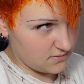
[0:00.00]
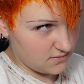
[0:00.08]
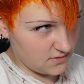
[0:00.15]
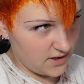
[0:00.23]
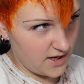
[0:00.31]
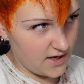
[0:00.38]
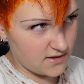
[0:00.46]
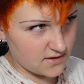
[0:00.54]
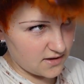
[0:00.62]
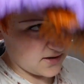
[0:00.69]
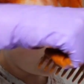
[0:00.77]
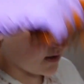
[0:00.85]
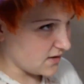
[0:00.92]
yeah, it
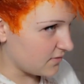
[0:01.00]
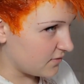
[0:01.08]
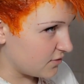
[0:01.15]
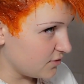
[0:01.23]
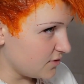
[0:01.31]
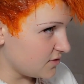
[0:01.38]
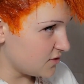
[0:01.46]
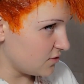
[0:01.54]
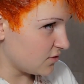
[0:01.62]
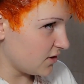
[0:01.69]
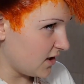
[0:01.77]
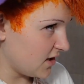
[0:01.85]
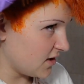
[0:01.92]
kind of ruins your
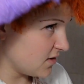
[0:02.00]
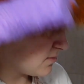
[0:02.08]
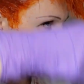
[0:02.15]
hair,